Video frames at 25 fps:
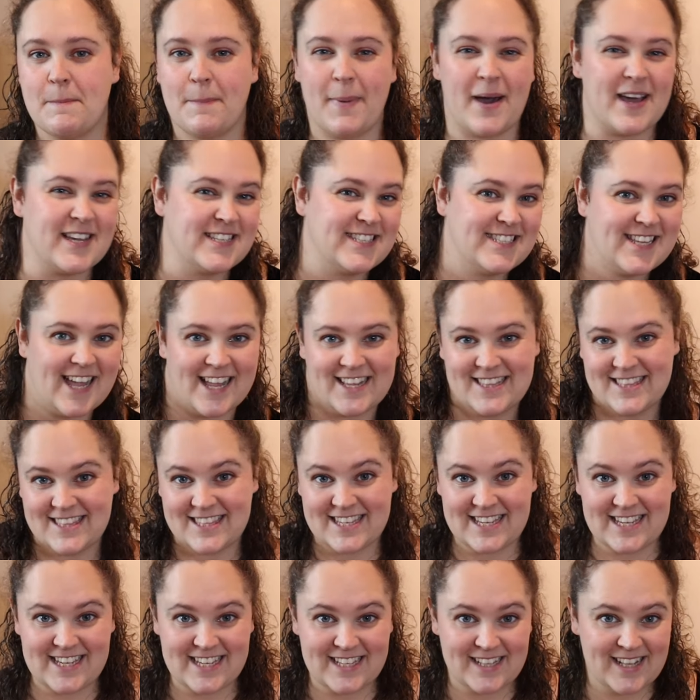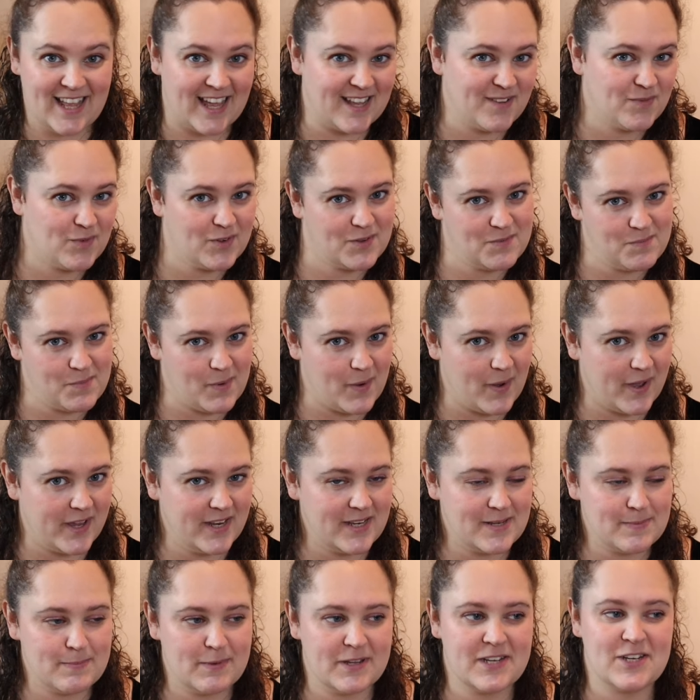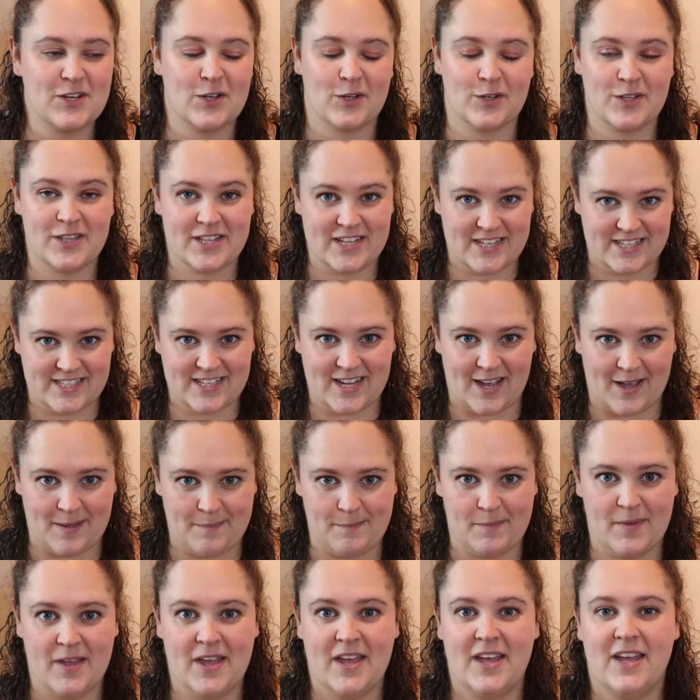Byzantine at one point, but not this time.